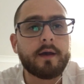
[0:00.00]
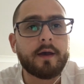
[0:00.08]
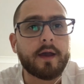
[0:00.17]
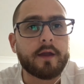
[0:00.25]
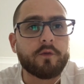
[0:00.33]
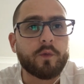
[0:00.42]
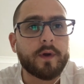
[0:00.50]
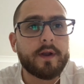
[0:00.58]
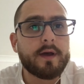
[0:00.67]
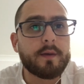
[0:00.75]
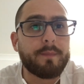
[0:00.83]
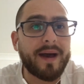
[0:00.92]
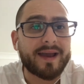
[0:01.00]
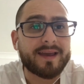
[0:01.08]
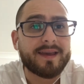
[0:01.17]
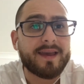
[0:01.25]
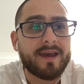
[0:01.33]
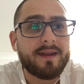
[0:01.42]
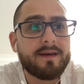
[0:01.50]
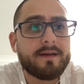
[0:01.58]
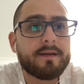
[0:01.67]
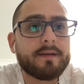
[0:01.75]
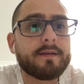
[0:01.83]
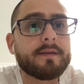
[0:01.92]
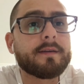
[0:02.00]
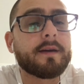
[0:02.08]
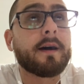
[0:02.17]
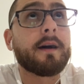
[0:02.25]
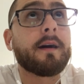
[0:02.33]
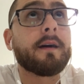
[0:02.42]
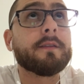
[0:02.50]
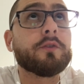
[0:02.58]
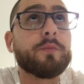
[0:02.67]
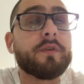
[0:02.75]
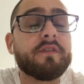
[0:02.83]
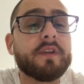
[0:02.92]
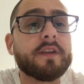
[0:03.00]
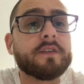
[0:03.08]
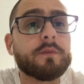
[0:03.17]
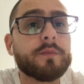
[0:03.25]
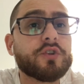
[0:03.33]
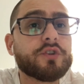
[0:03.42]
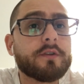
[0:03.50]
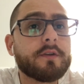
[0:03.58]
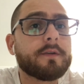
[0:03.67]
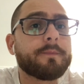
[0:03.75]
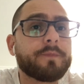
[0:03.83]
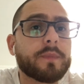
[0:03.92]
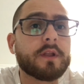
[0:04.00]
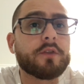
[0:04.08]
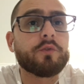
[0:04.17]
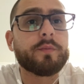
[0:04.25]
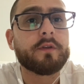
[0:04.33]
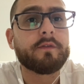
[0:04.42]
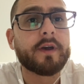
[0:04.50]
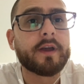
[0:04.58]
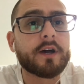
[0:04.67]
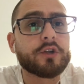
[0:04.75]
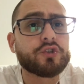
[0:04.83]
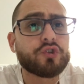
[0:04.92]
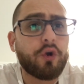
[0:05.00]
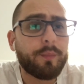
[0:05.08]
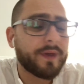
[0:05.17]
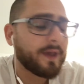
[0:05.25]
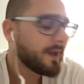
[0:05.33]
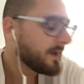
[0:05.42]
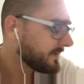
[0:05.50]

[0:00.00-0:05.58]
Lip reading: Hey everyone, back again. A little bit of an intermission, a little bit of a chop here